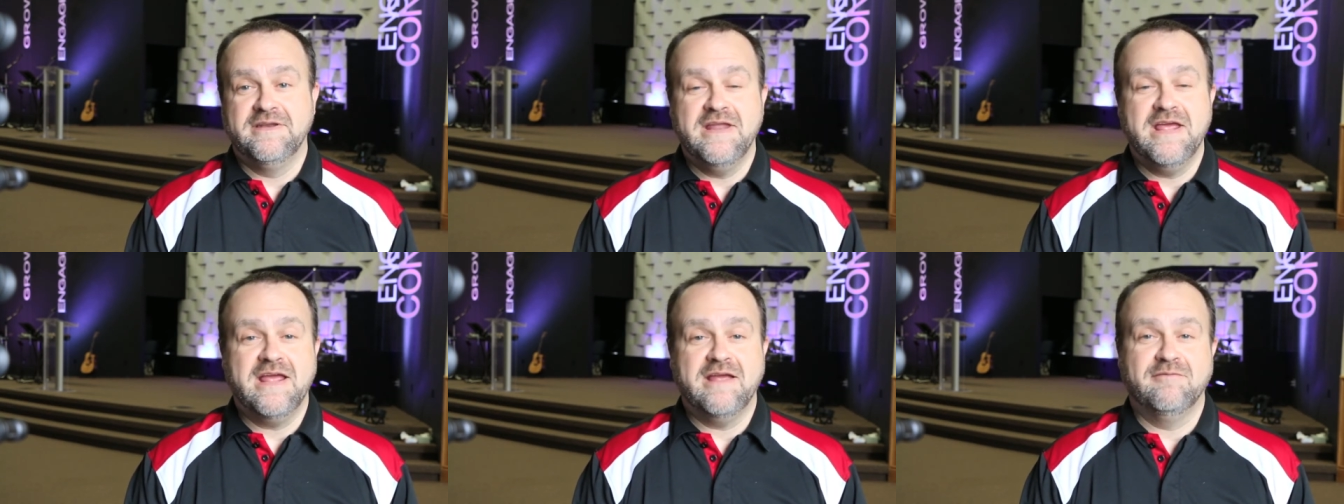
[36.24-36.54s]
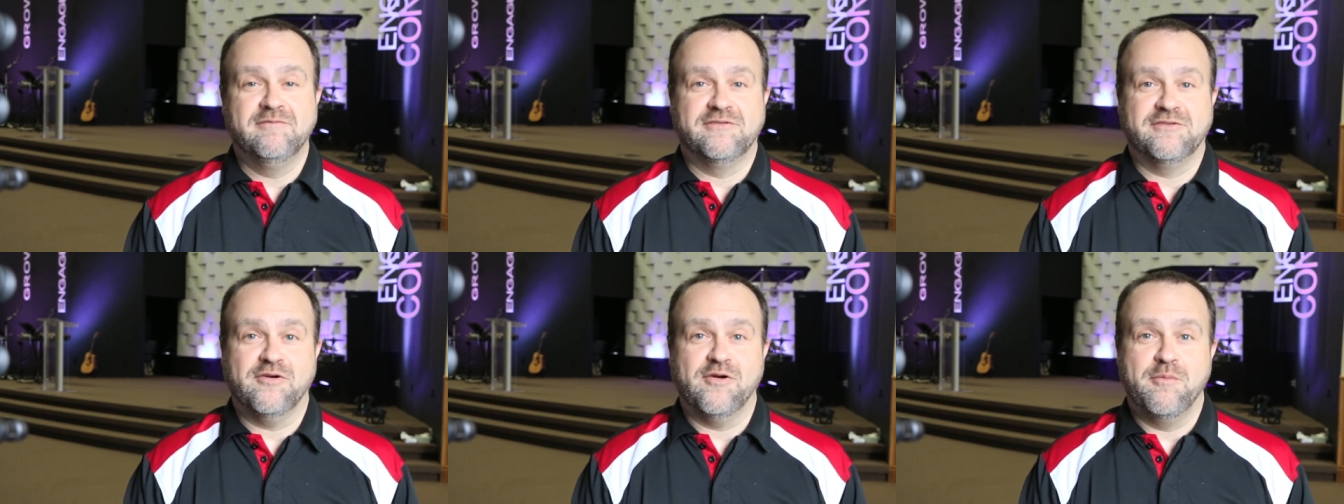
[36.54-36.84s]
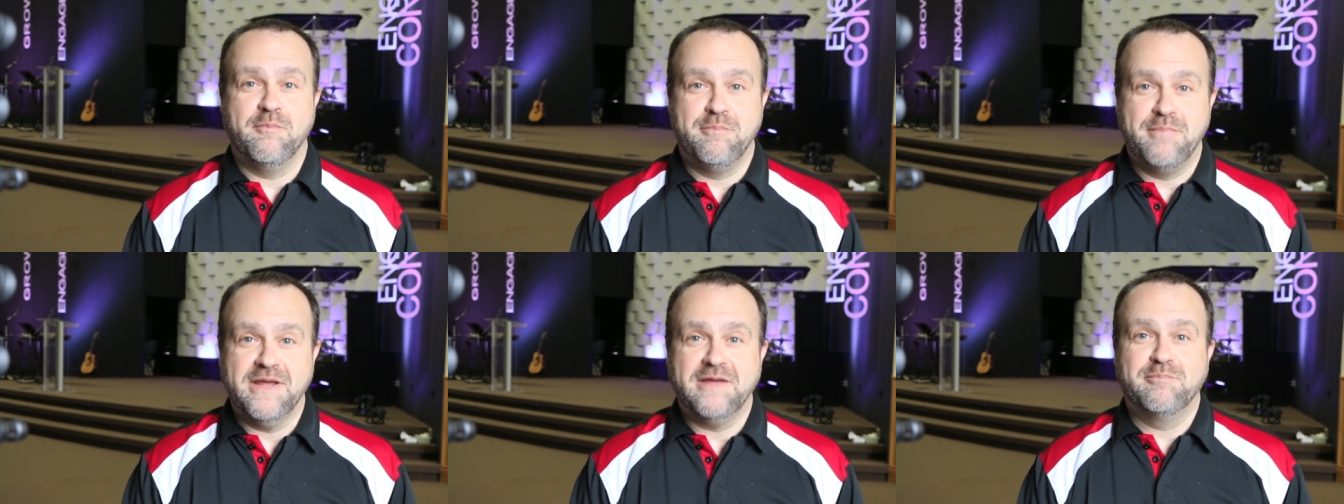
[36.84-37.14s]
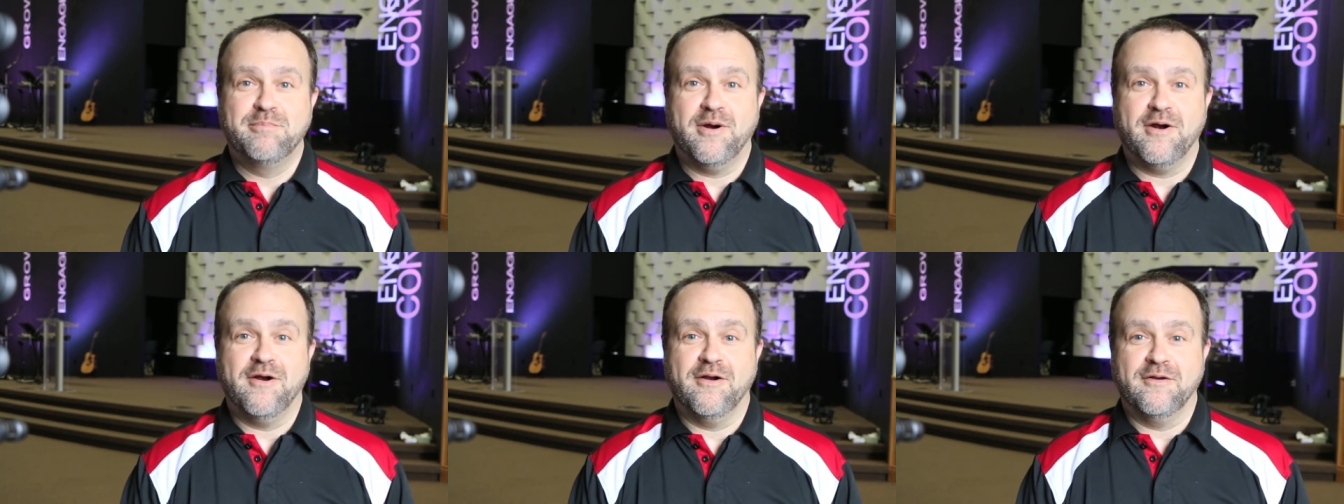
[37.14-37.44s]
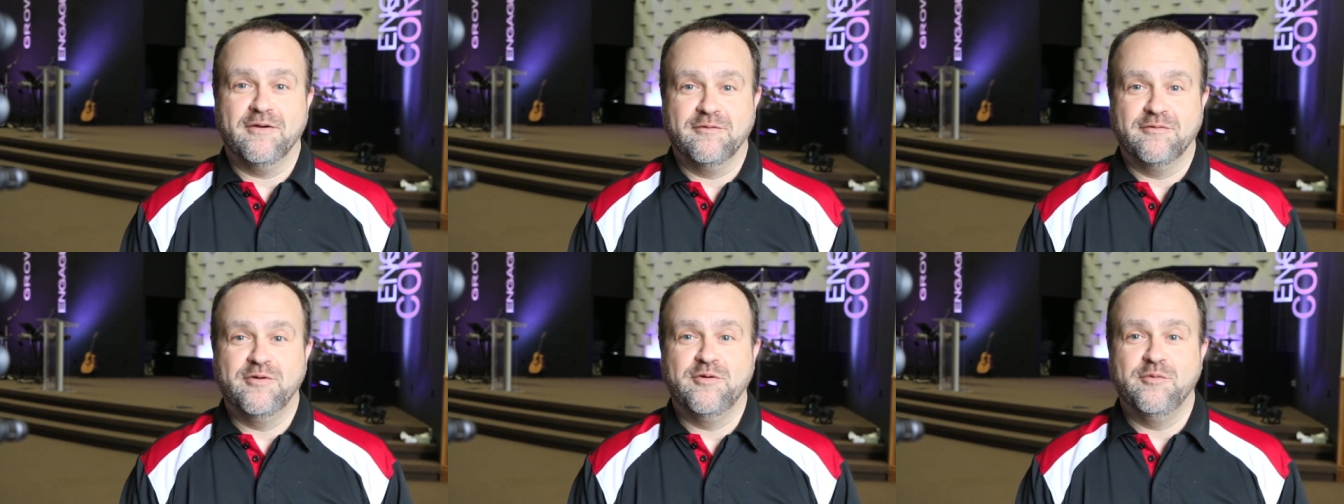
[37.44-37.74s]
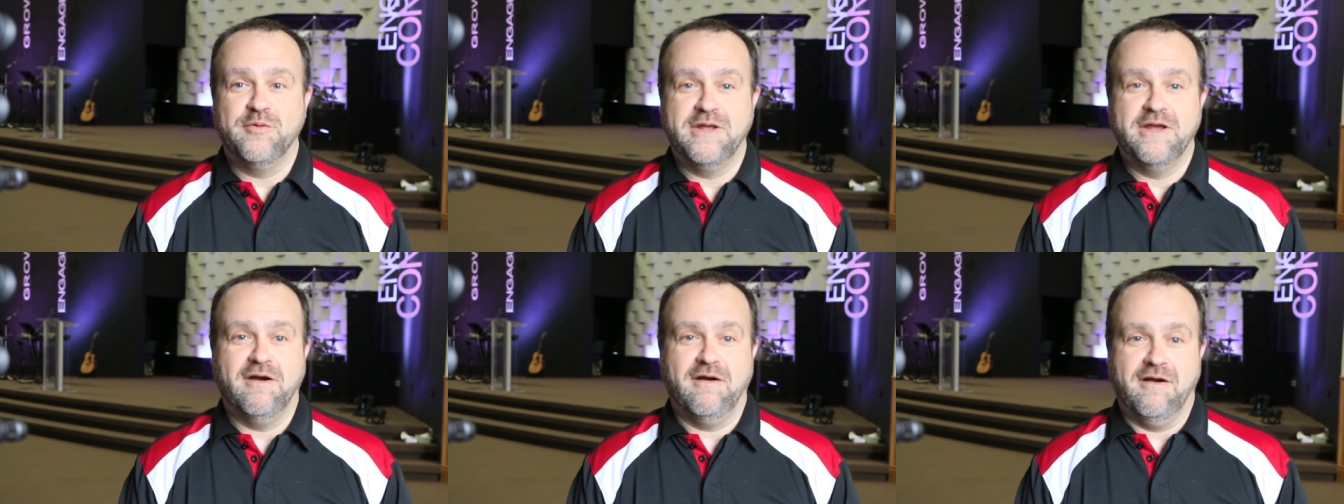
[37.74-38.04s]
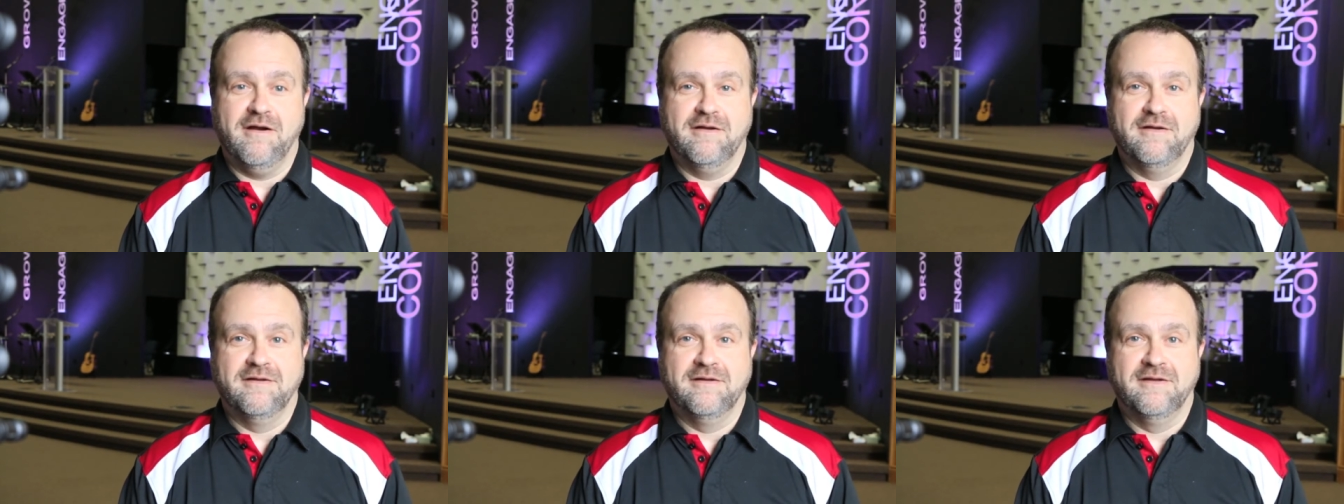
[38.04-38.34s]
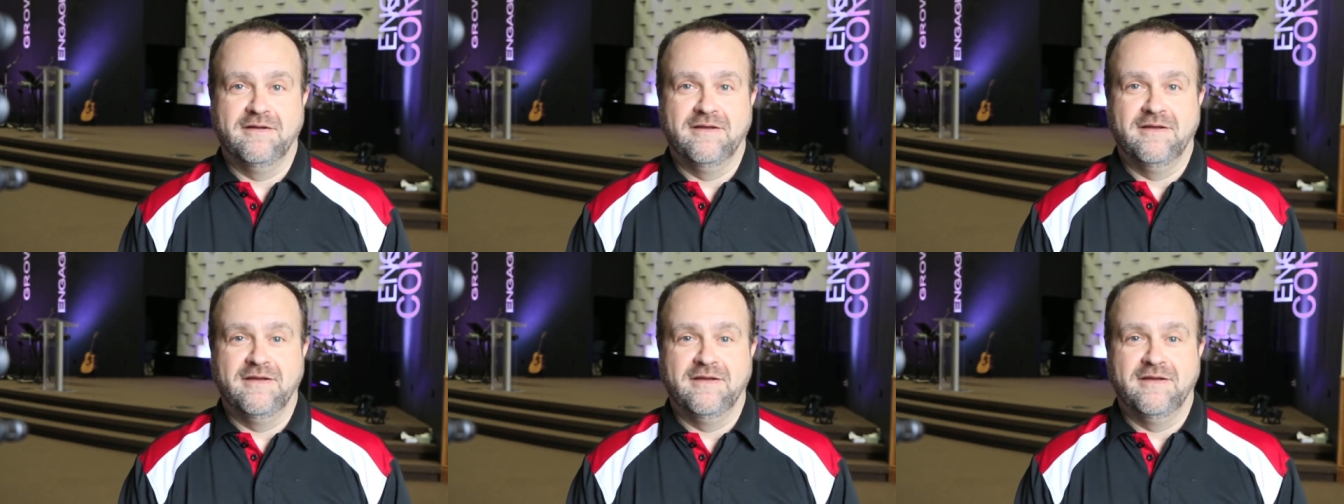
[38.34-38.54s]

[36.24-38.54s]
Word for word: Names are a big part of who we are.